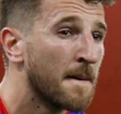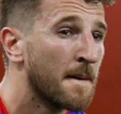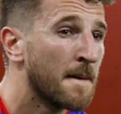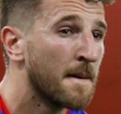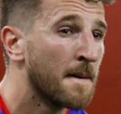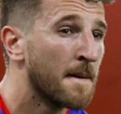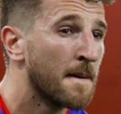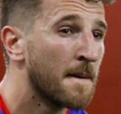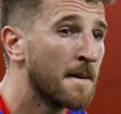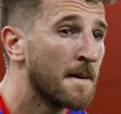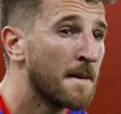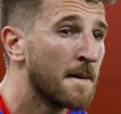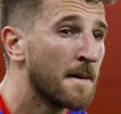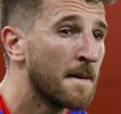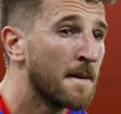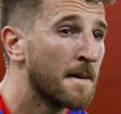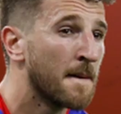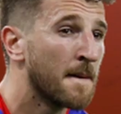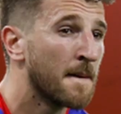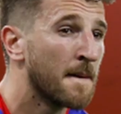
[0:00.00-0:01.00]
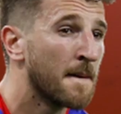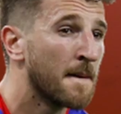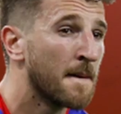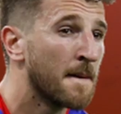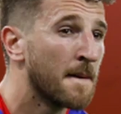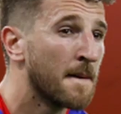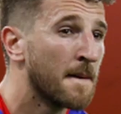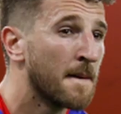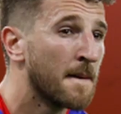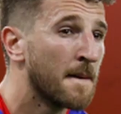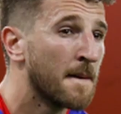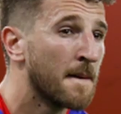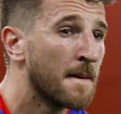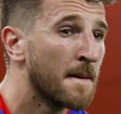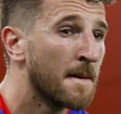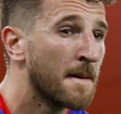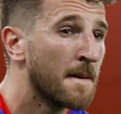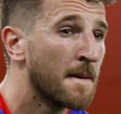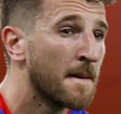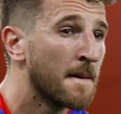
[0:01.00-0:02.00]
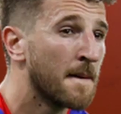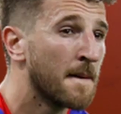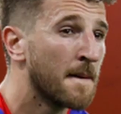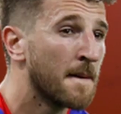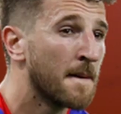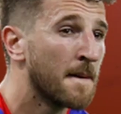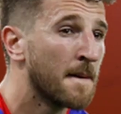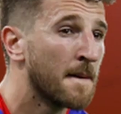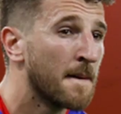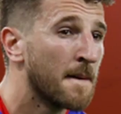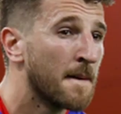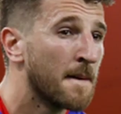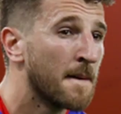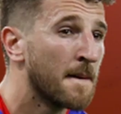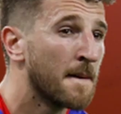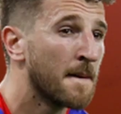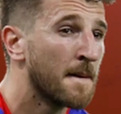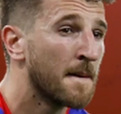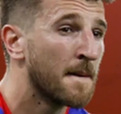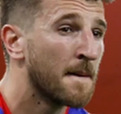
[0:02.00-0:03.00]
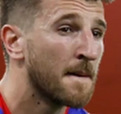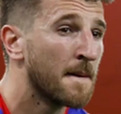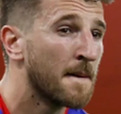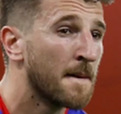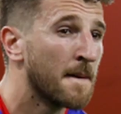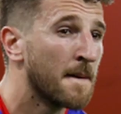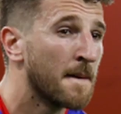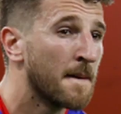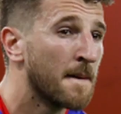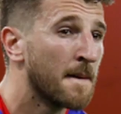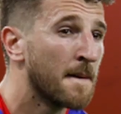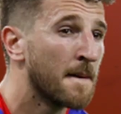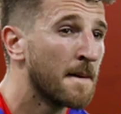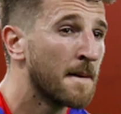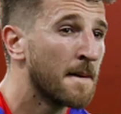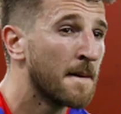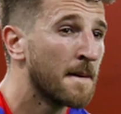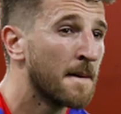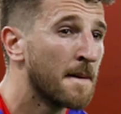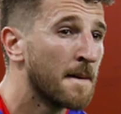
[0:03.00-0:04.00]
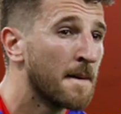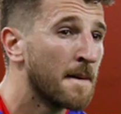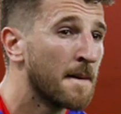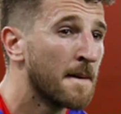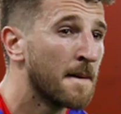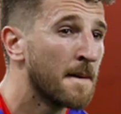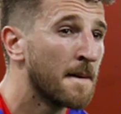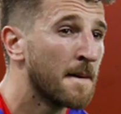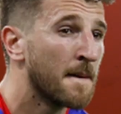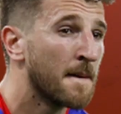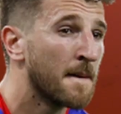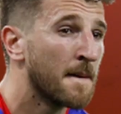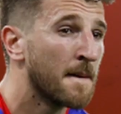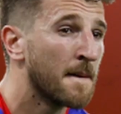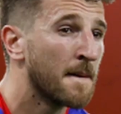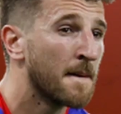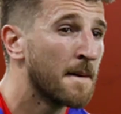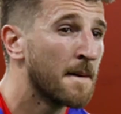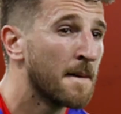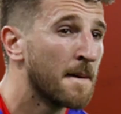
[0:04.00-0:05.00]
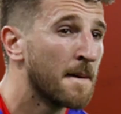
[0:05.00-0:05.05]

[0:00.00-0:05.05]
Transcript: (not speaking)